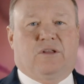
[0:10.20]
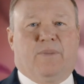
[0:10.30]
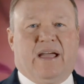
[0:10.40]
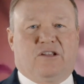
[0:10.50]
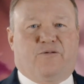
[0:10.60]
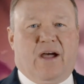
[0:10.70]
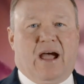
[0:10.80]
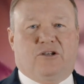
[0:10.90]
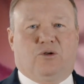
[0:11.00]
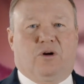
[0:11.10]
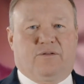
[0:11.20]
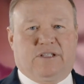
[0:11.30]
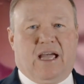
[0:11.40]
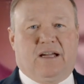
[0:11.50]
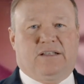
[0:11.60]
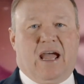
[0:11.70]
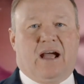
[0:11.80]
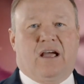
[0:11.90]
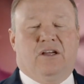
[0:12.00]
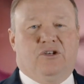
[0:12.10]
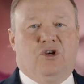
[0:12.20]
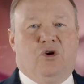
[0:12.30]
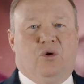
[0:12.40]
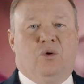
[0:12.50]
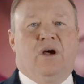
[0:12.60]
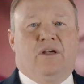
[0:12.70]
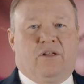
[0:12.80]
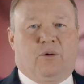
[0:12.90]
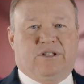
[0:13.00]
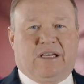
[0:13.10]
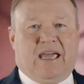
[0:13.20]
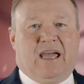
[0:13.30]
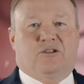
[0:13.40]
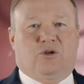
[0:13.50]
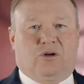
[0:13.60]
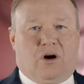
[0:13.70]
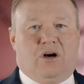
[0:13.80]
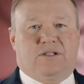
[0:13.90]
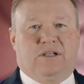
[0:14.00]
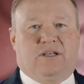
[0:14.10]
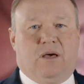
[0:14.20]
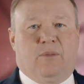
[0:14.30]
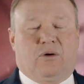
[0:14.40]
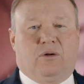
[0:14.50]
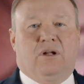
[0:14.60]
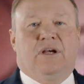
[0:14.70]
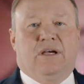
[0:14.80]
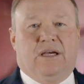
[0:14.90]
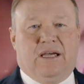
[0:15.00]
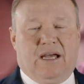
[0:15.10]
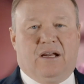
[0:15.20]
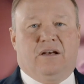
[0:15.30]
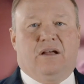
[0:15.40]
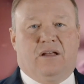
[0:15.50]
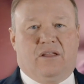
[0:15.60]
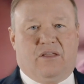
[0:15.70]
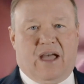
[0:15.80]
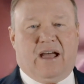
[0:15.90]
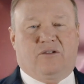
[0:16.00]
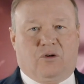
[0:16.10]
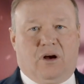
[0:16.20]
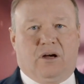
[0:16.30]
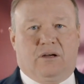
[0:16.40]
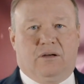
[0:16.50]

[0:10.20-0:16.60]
the manufacturer of Zantac knew there was a cancer causing chemical in that drug.